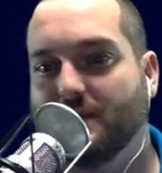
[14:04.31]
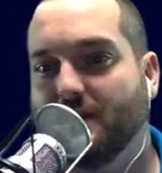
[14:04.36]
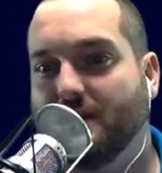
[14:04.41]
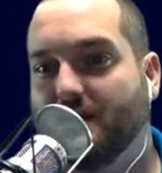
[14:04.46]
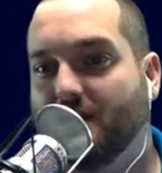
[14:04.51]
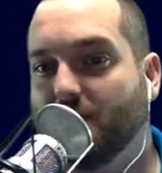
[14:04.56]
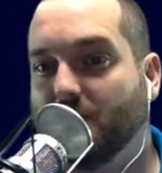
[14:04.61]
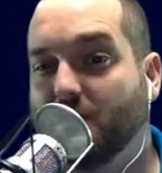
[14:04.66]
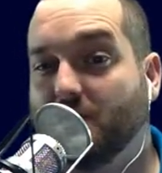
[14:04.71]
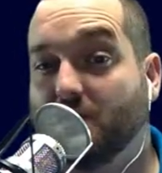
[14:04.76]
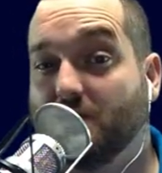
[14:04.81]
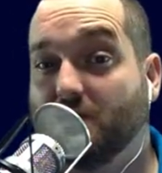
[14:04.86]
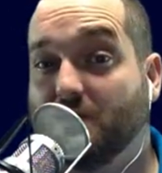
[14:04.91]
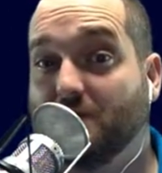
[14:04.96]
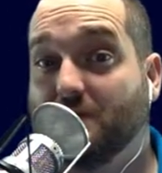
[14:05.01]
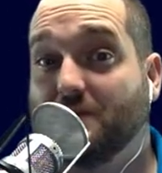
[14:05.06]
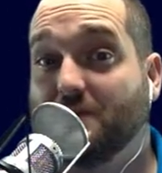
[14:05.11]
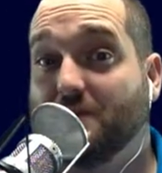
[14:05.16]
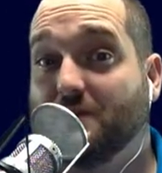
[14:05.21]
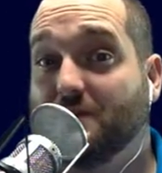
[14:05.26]
I mean,
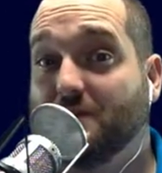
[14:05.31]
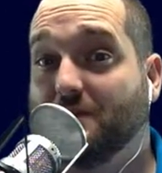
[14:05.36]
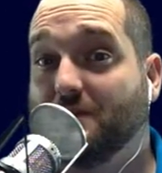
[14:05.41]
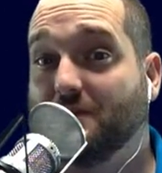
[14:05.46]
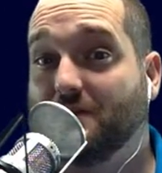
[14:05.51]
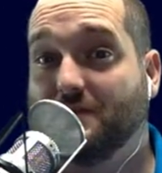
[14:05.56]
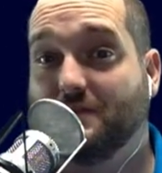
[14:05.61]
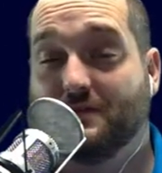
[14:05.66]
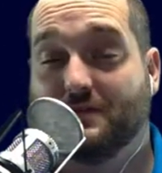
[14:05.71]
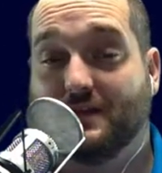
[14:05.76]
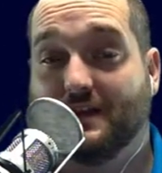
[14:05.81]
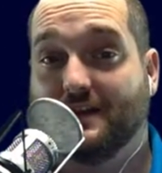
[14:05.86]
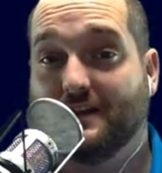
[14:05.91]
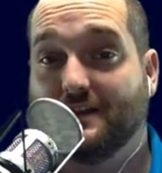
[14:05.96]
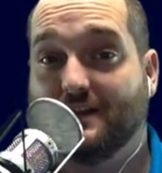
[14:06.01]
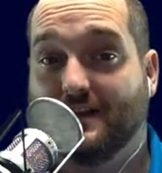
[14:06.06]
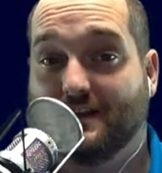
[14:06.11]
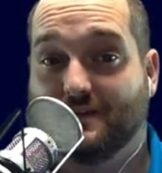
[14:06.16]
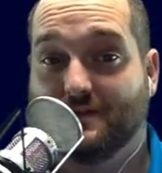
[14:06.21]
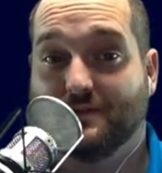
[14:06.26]
you got a
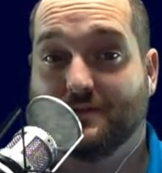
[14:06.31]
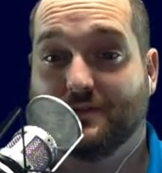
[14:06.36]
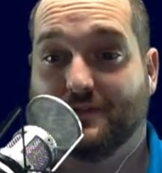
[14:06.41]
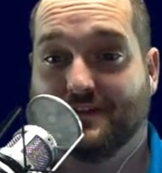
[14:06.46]
lot of cool